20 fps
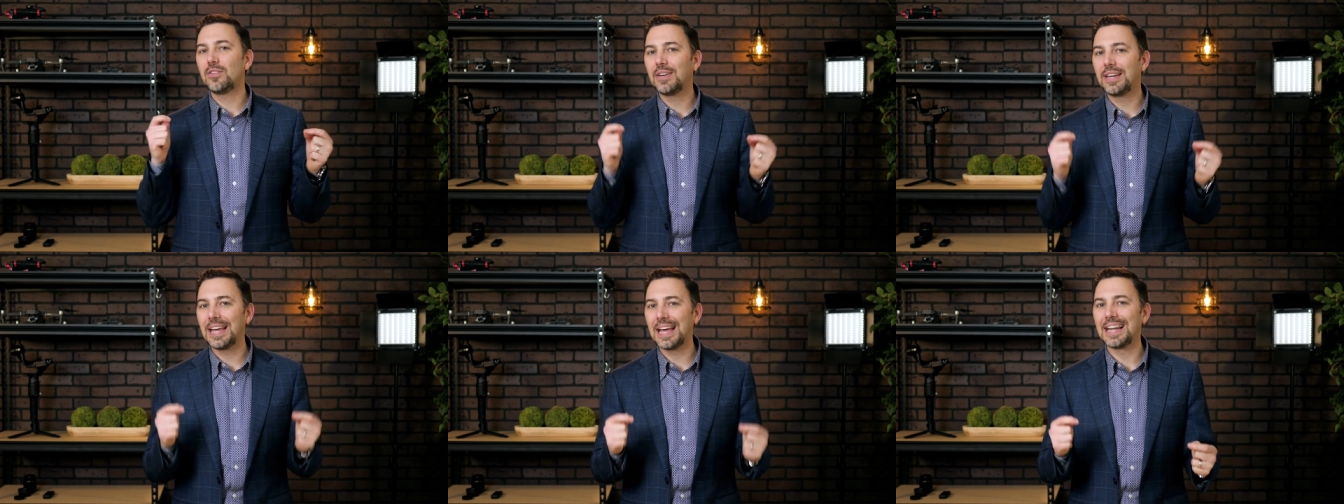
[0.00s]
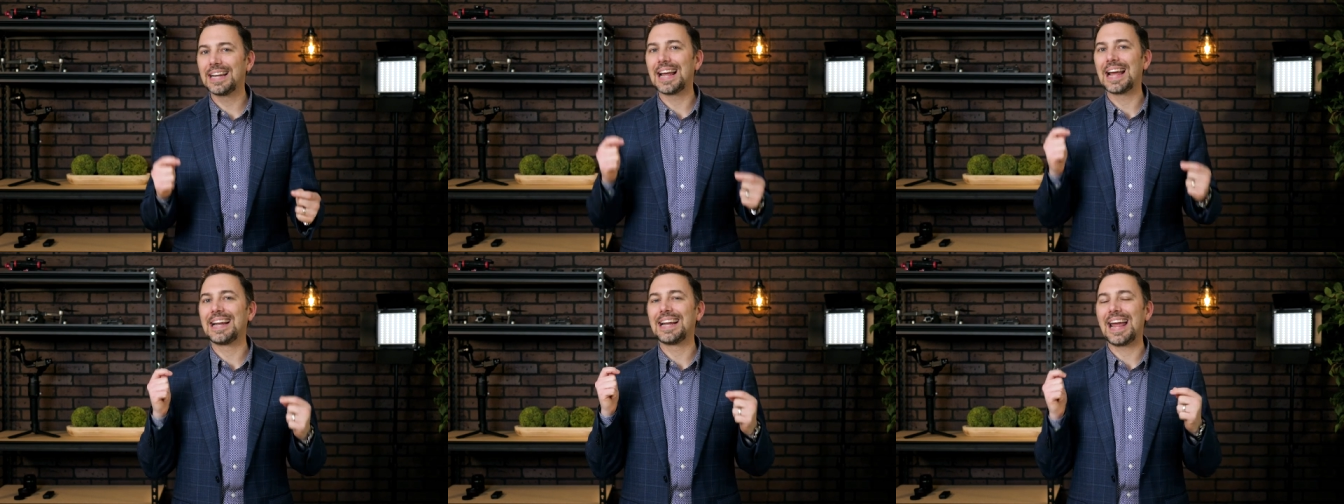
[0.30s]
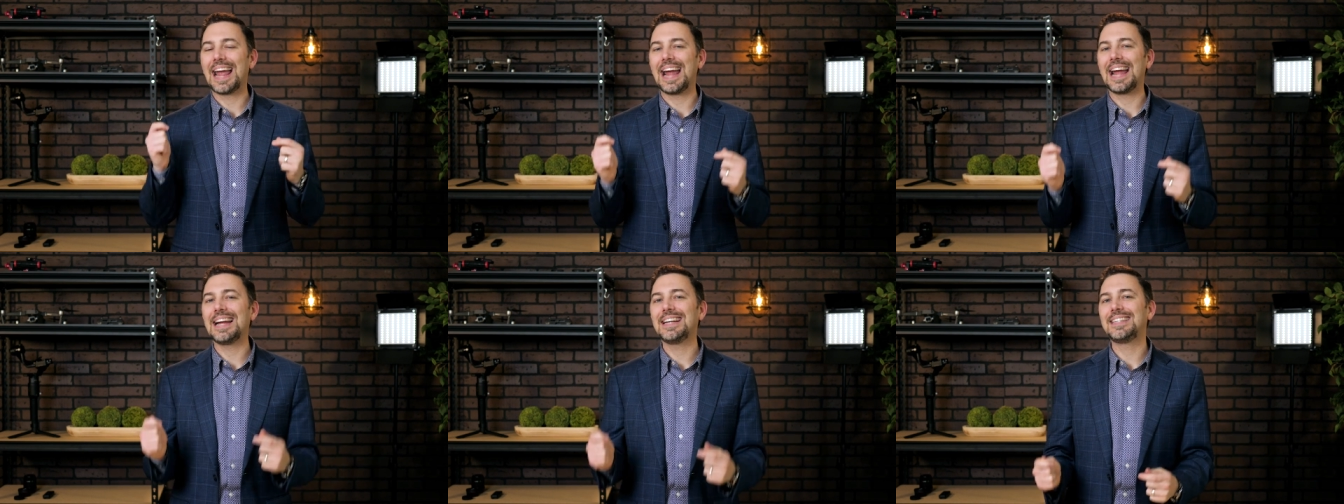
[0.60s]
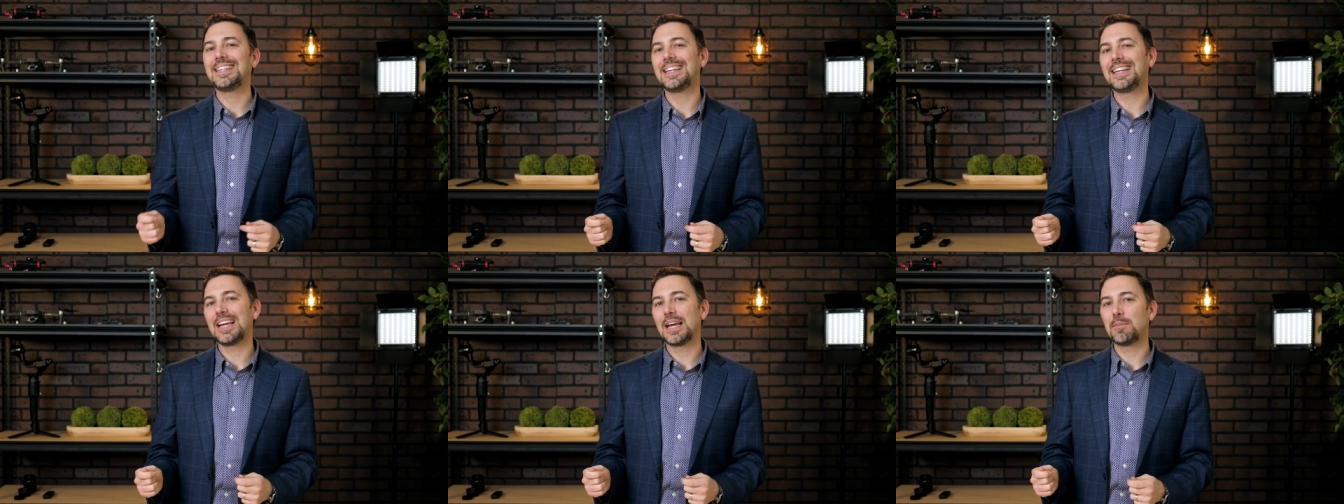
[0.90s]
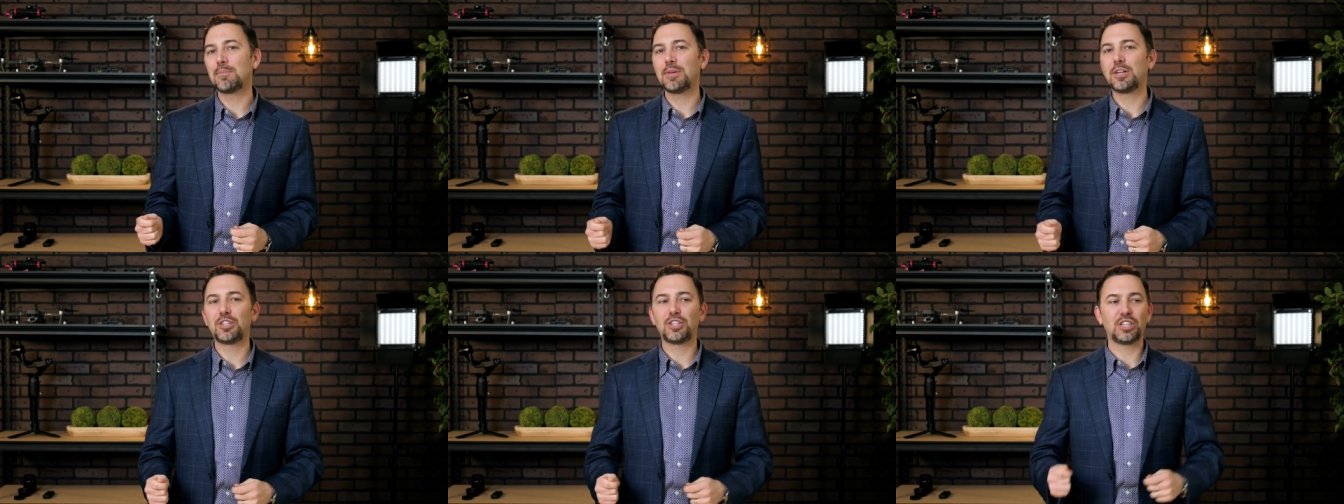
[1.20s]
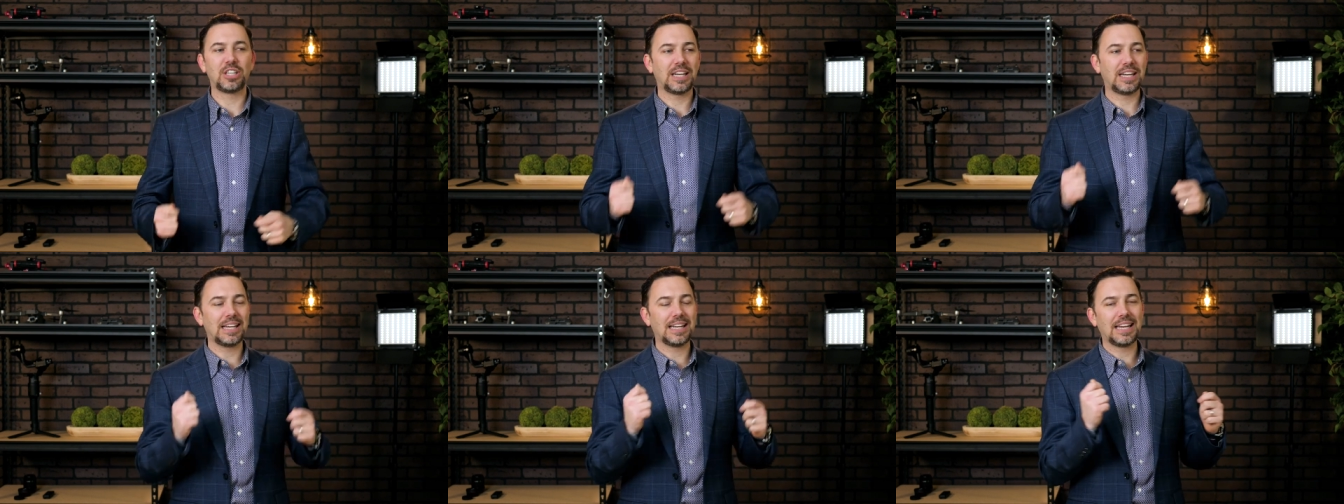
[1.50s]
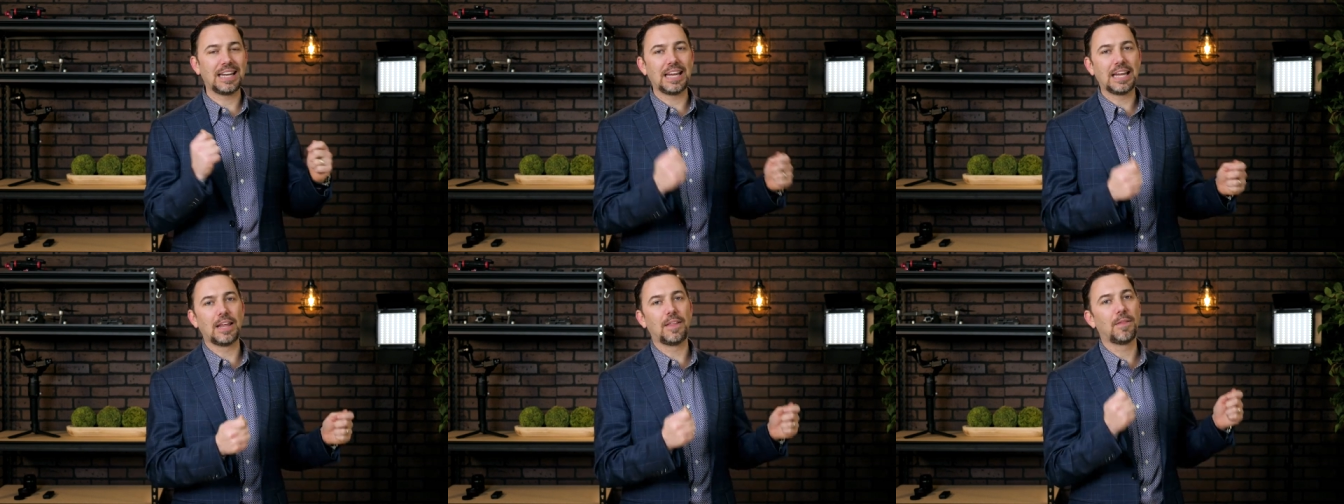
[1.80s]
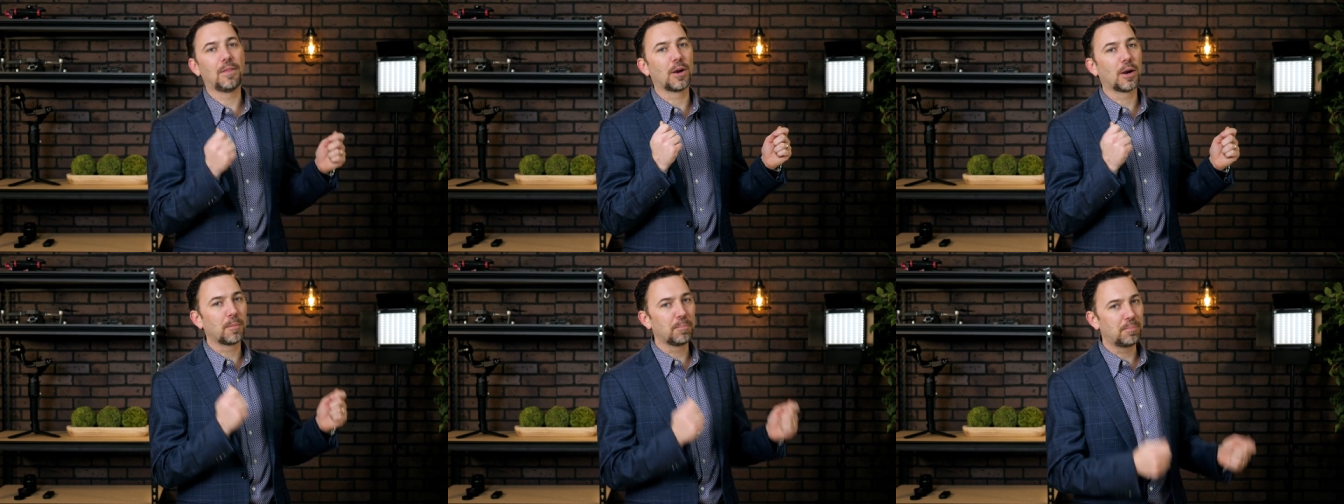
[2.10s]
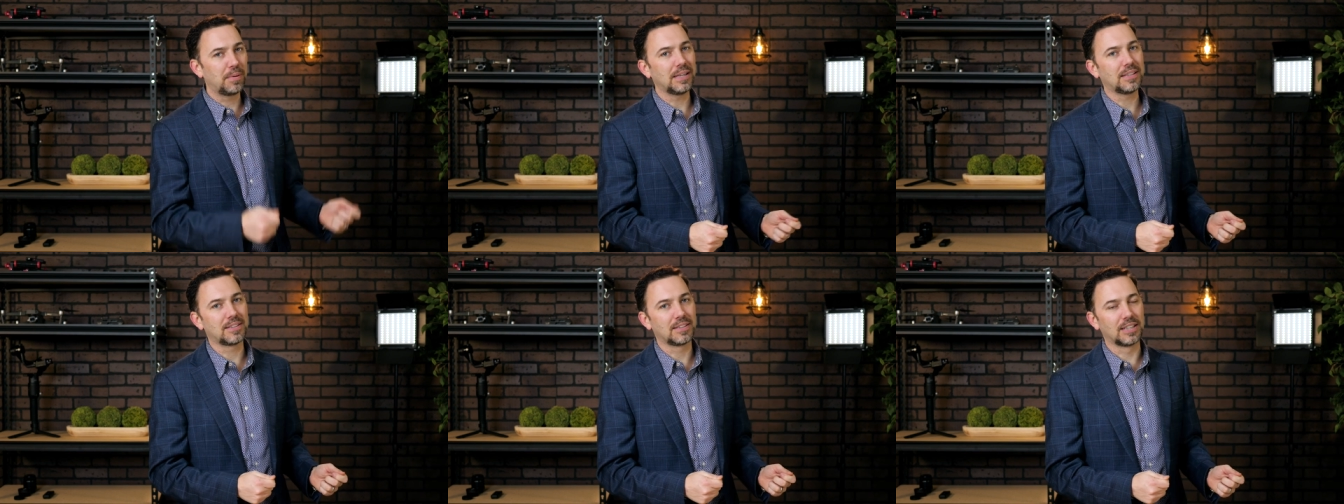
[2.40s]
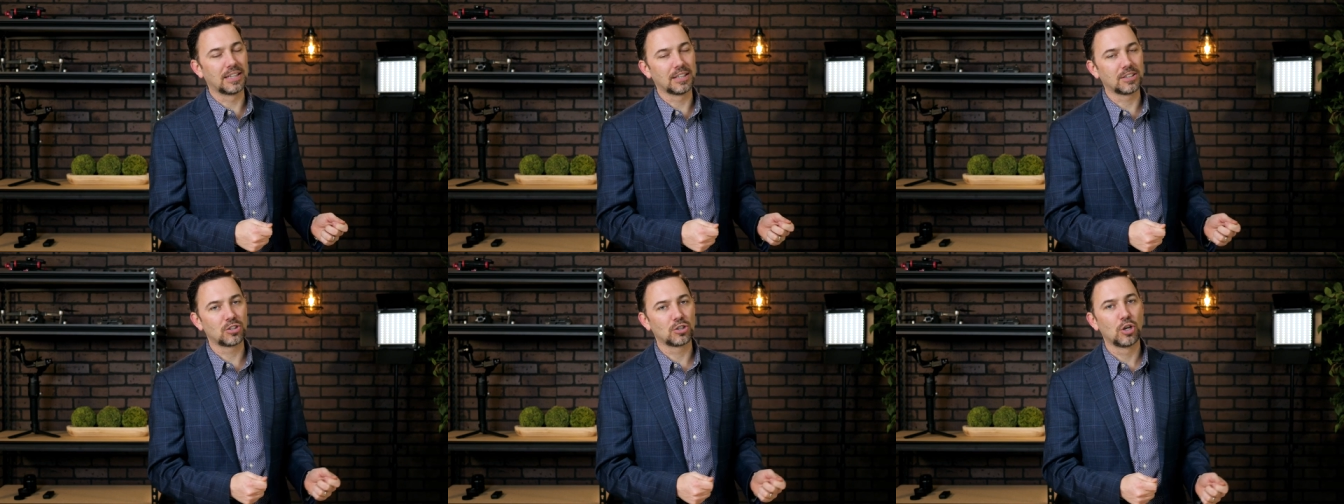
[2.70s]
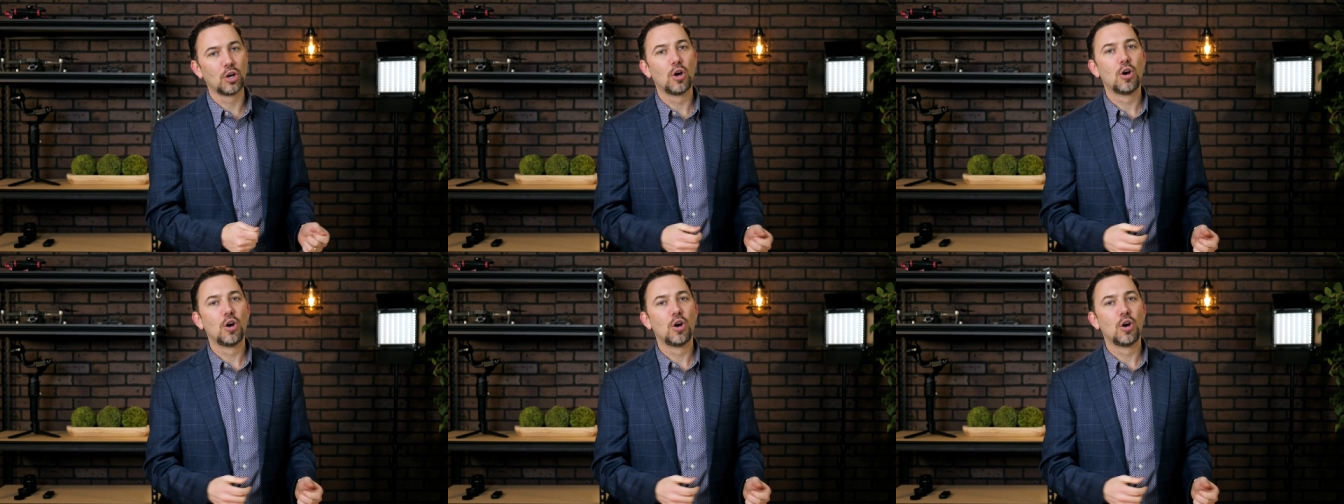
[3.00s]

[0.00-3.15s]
get an ATM machine in their business